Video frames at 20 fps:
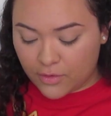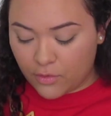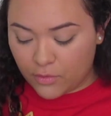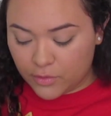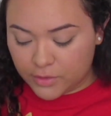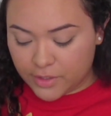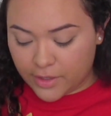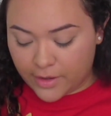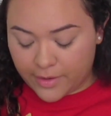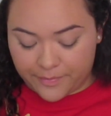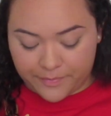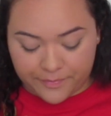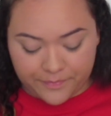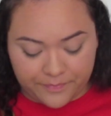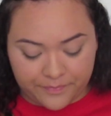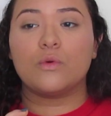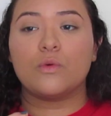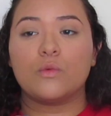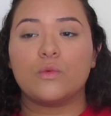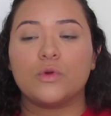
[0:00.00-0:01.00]
Hold up.
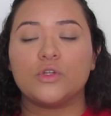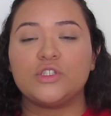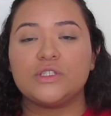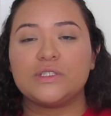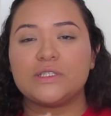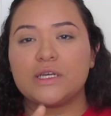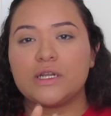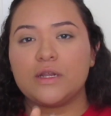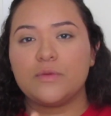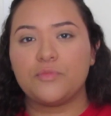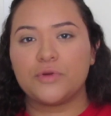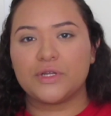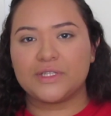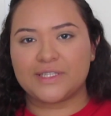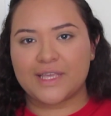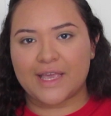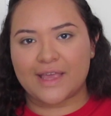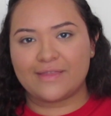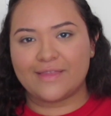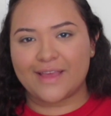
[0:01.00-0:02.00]
We're just gonna
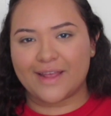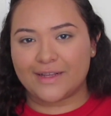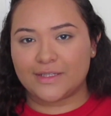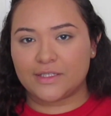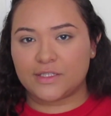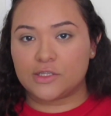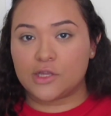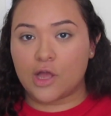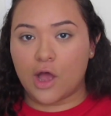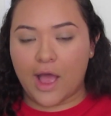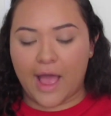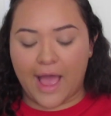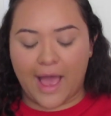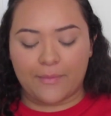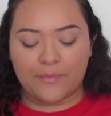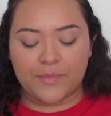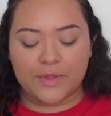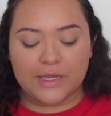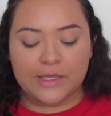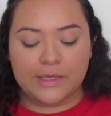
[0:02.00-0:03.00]
pretend that it's not
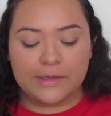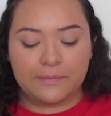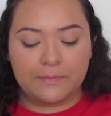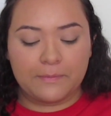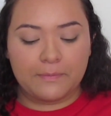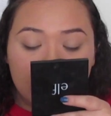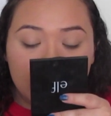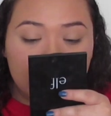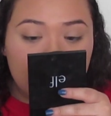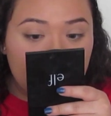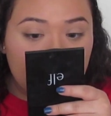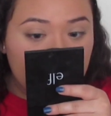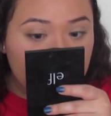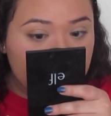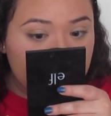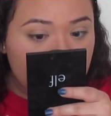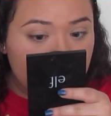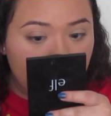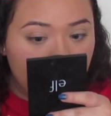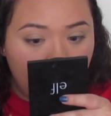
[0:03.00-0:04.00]
happening. I think
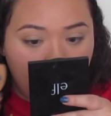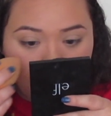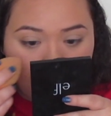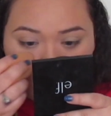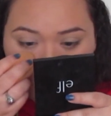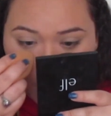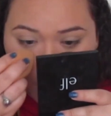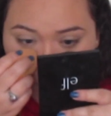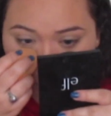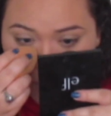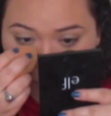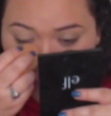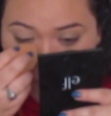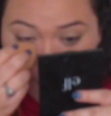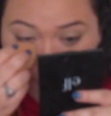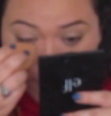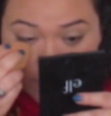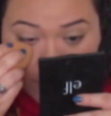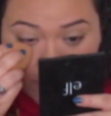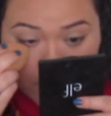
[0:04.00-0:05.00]
it's the combo
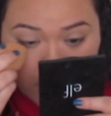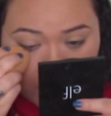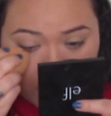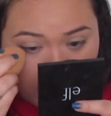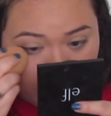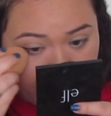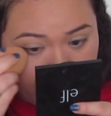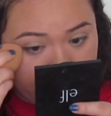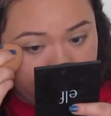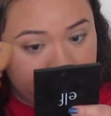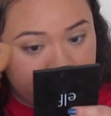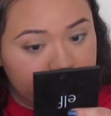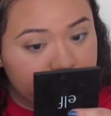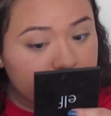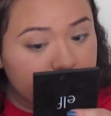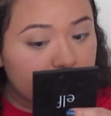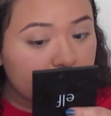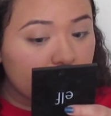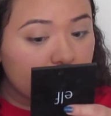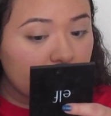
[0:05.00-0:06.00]
of the
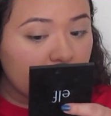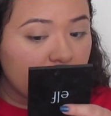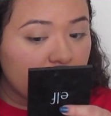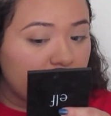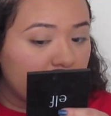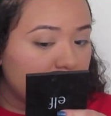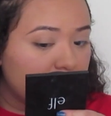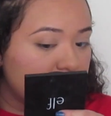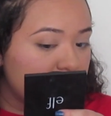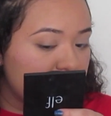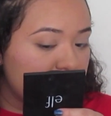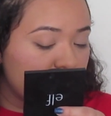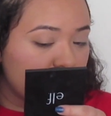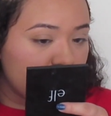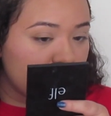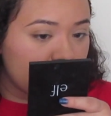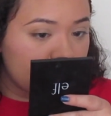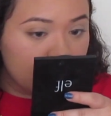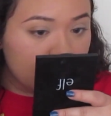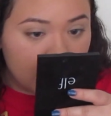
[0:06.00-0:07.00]

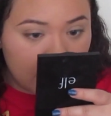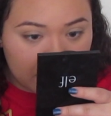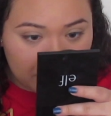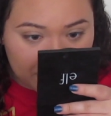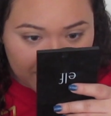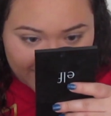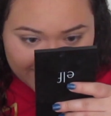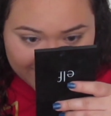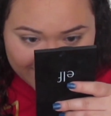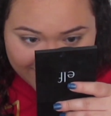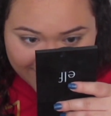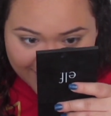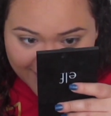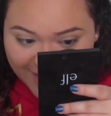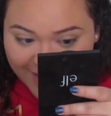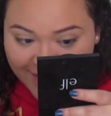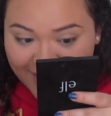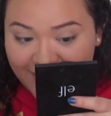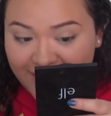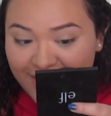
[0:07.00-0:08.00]
foundation and my
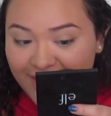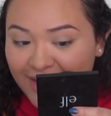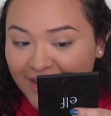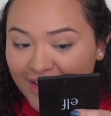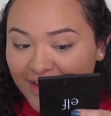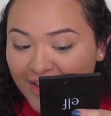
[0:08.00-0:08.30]
skin.